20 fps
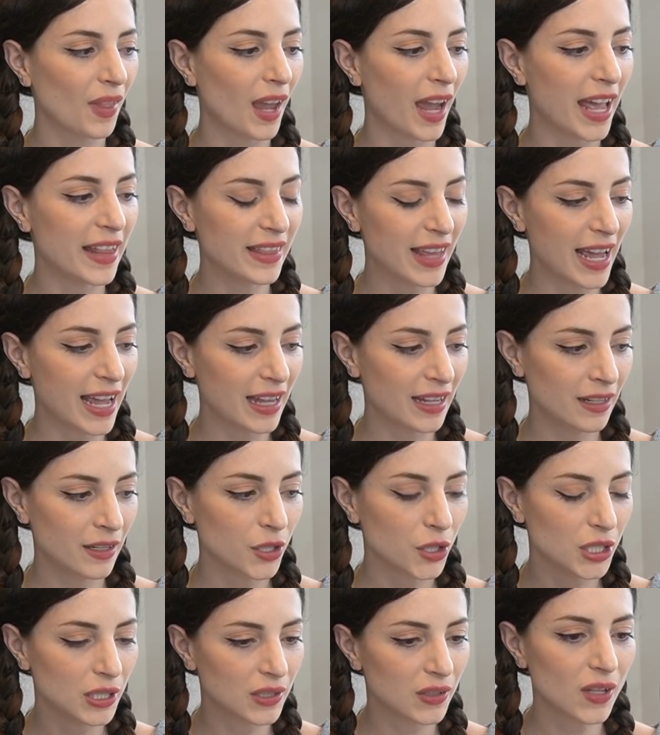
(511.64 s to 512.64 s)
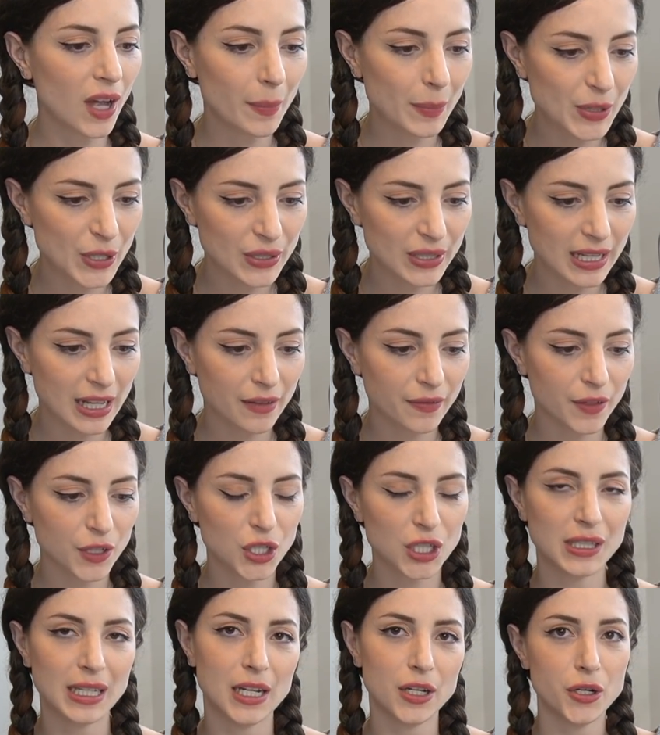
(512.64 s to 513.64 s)
And then she stopped herself and
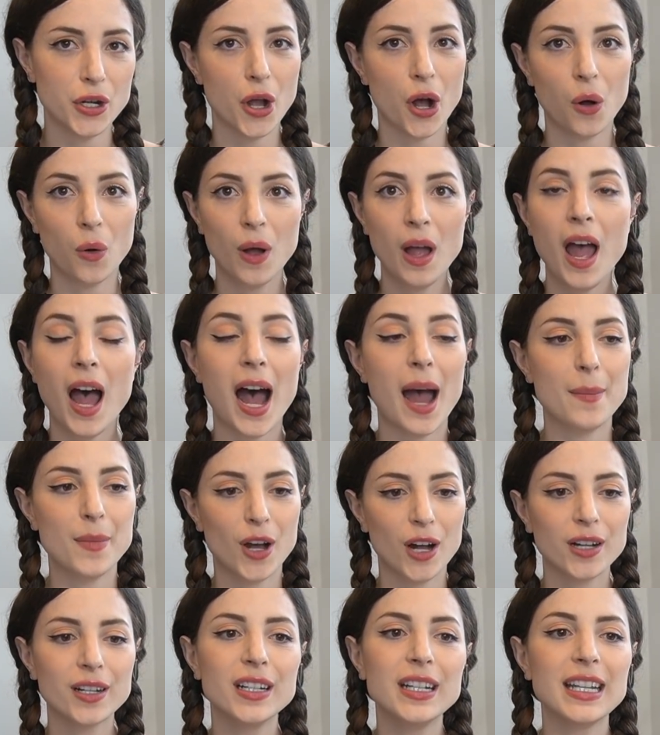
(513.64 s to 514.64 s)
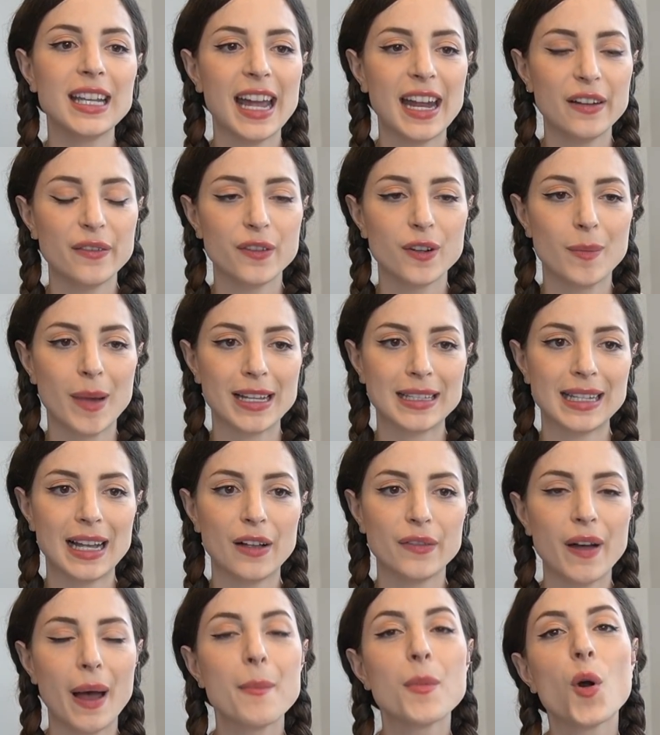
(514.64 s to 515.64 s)
she said, no, I'm not going to get it for
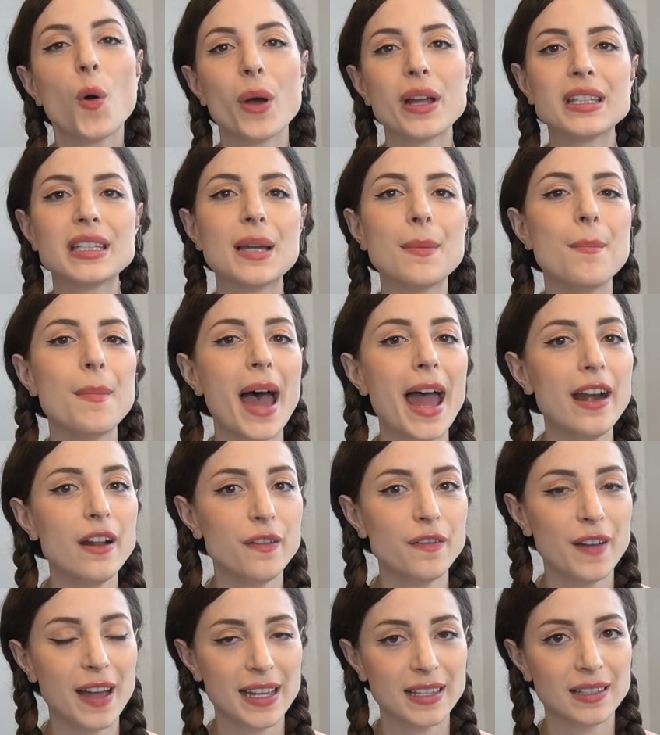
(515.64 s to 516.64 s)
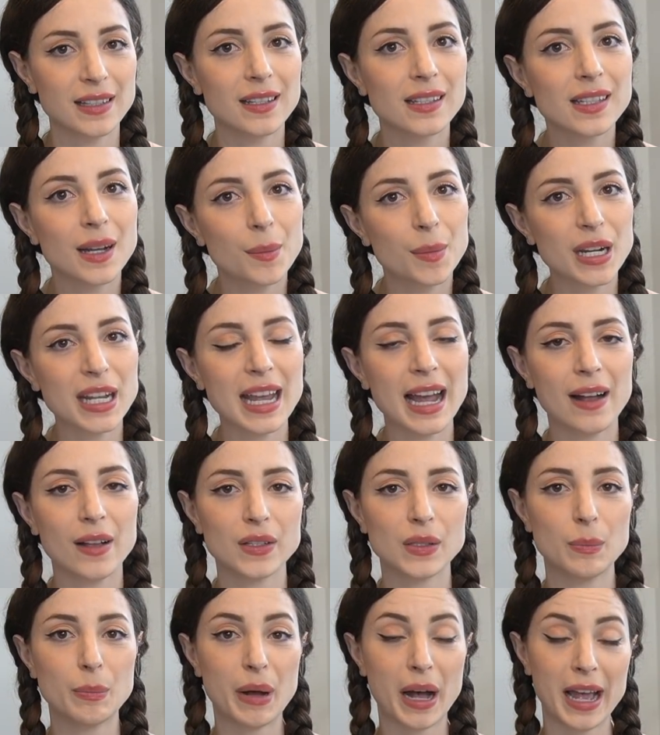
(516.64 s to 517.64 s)
myself. I'm going to manifest somebody
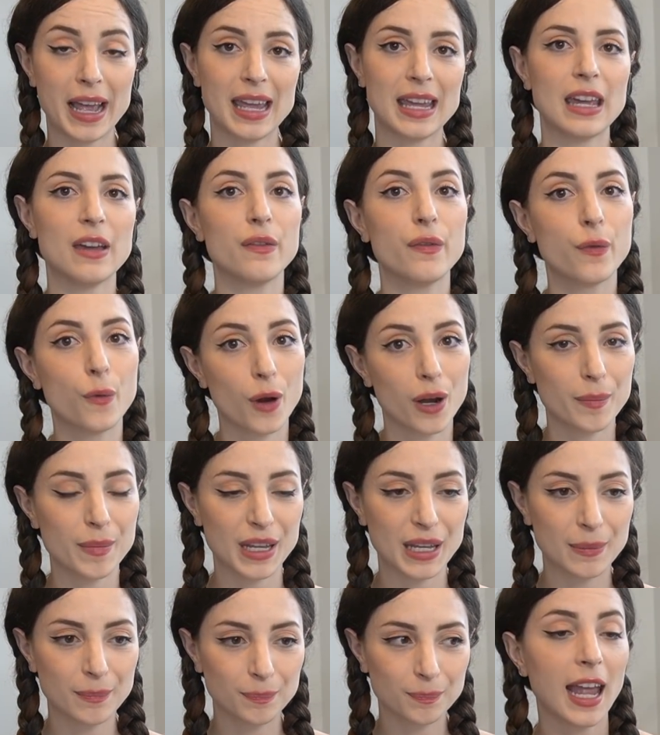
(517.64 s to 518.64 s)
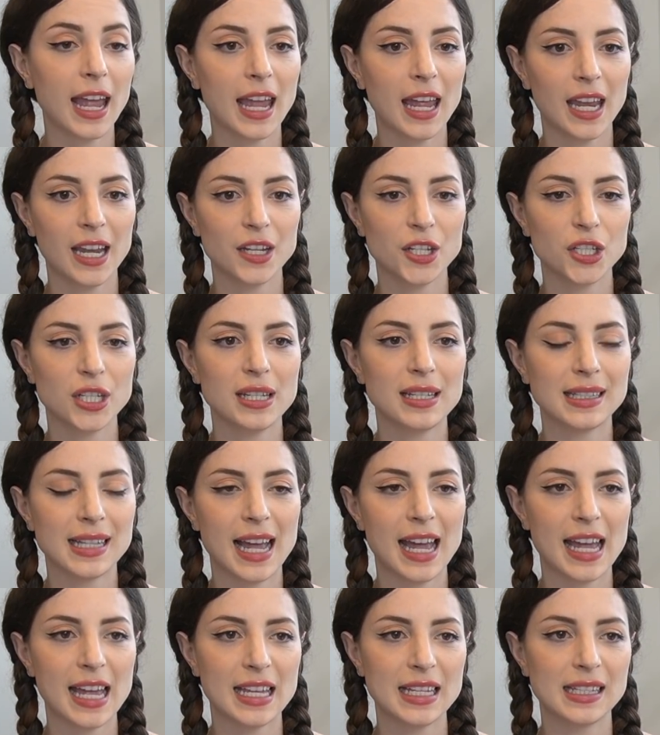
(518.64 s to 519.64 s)
else buying it for me. And she
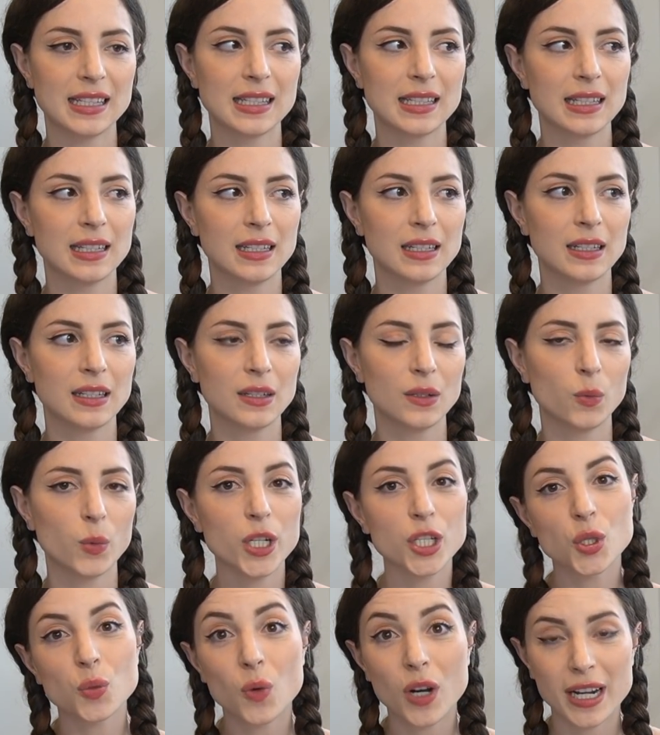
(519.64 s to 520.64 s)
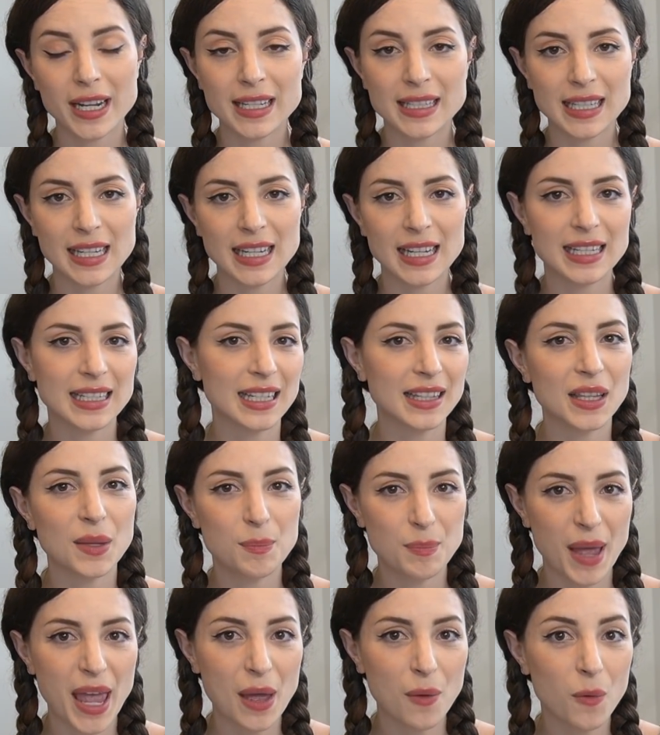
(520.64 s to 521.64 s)
says, which one is it? Is it the
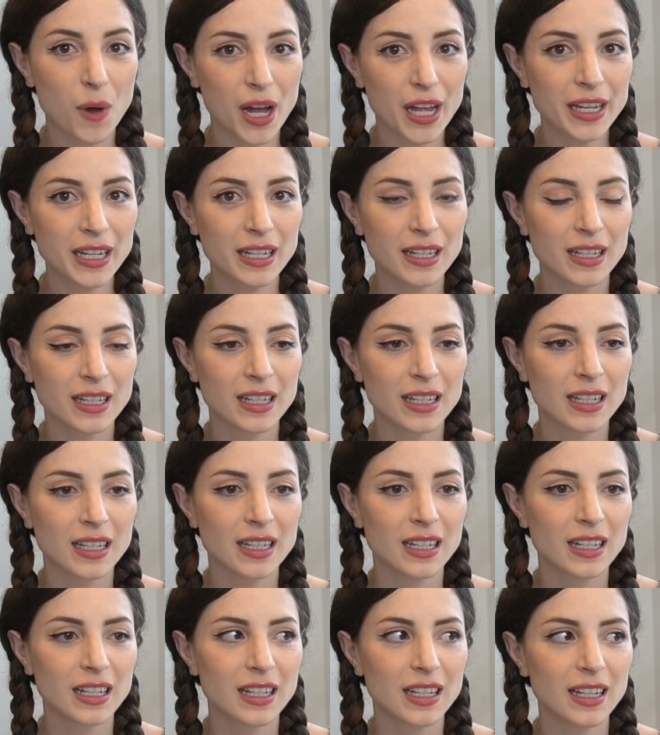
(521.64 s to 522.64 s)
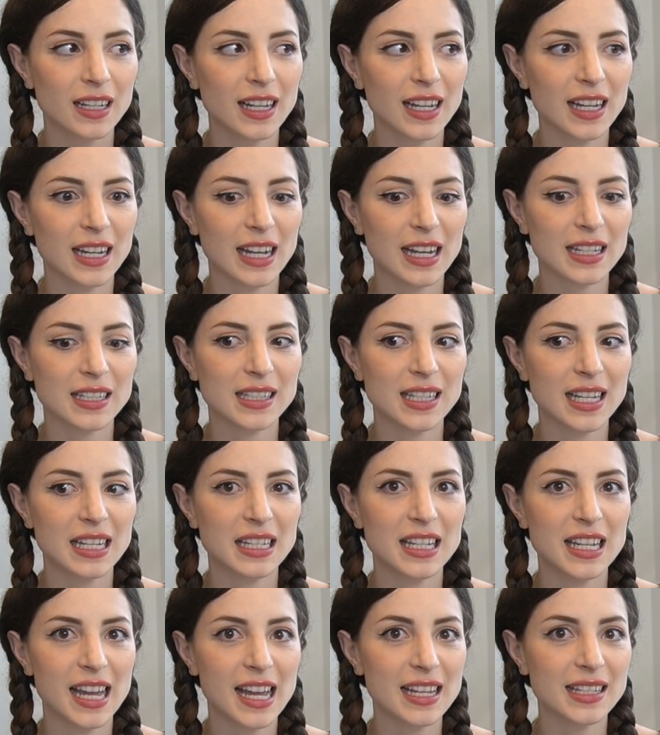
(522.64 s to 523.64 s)
Be one? And I said,
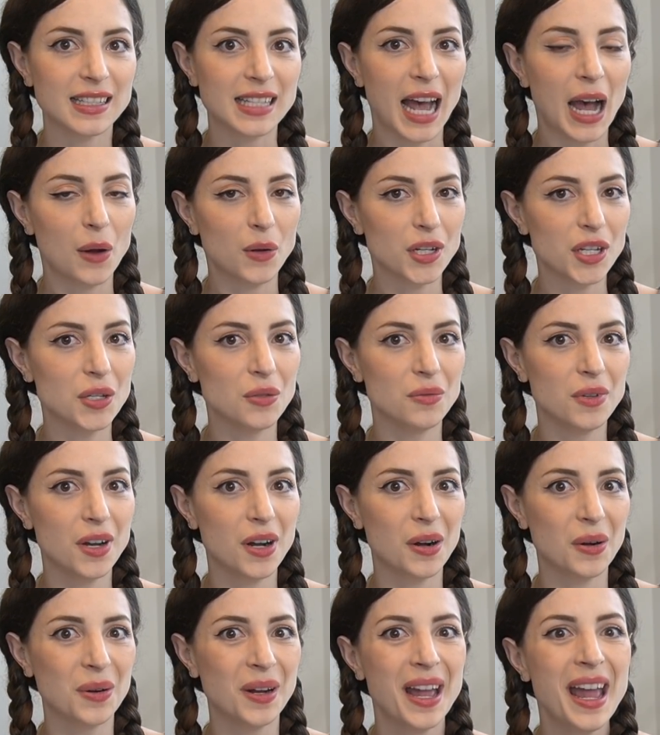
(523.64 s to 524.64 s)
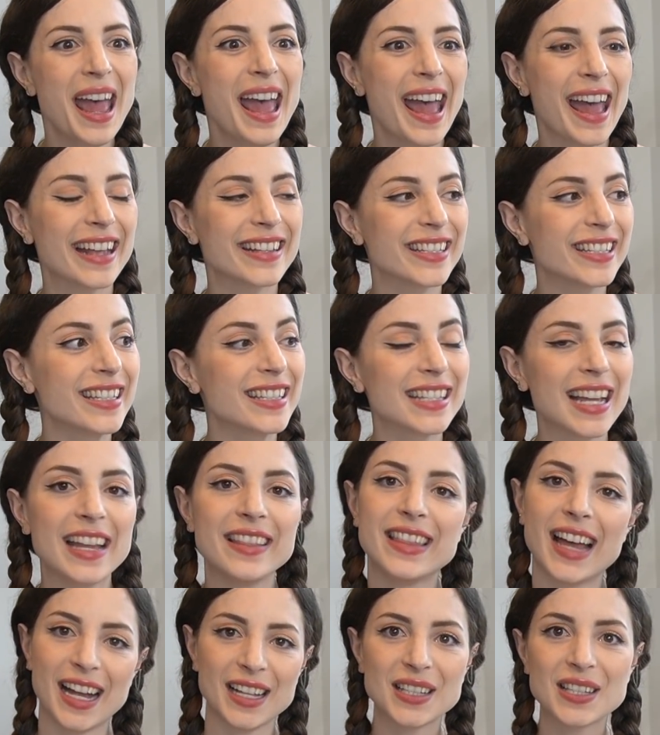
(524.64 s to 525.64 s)
yes, how do you know? And she
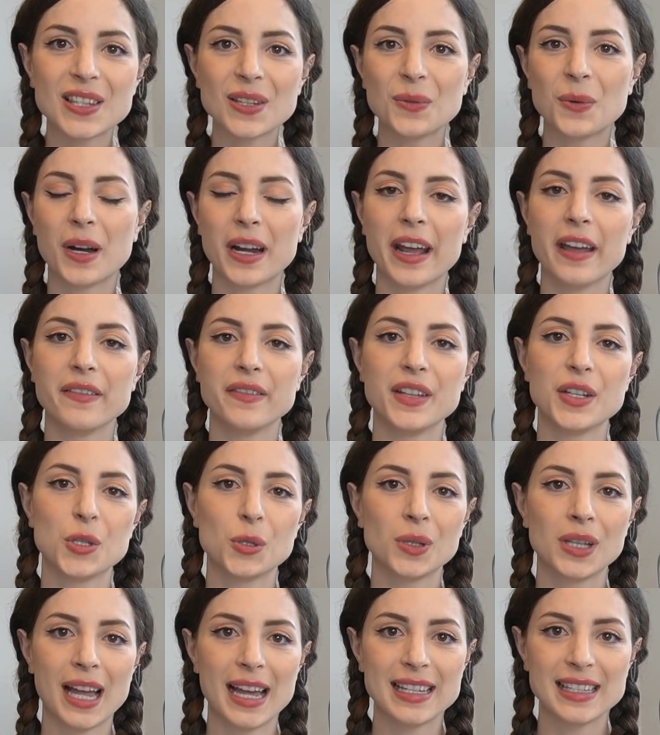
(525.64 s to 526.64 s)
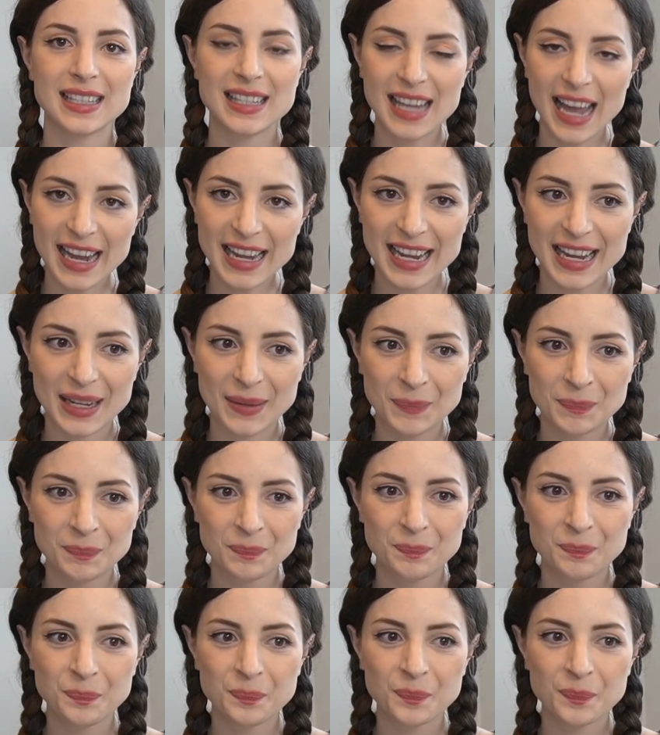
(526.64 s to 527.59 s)
said, that's the one I visualized getting.